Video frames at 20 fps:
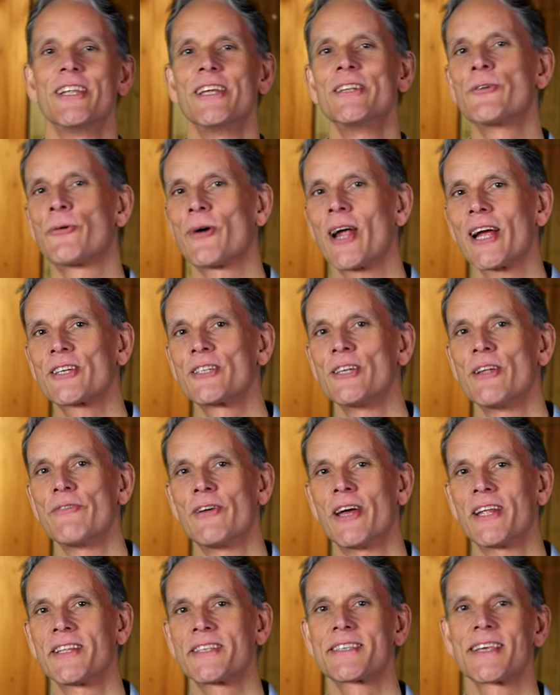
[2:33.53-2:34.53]
interaction
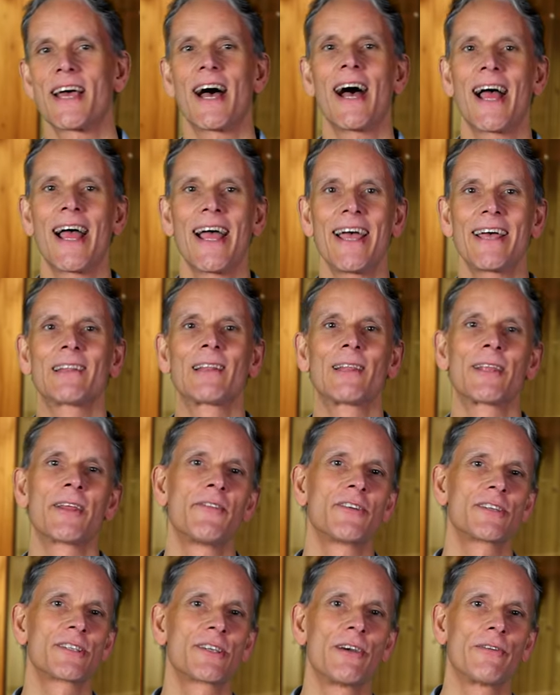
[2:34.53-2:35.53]
events are handled in
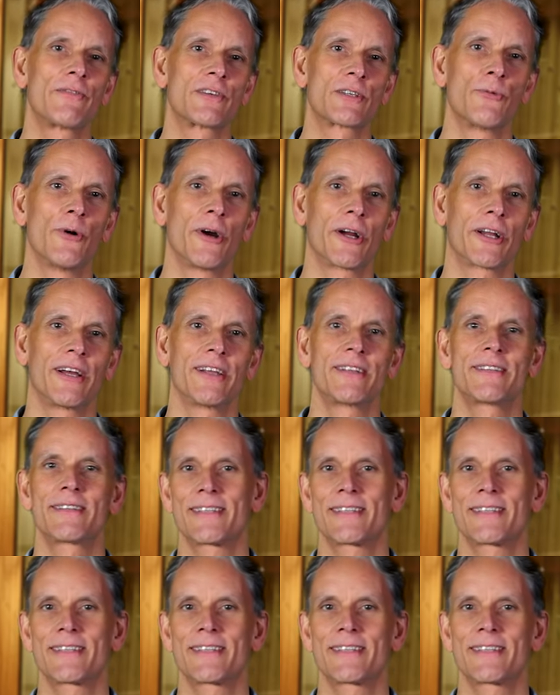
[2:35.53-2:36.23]
the service worker,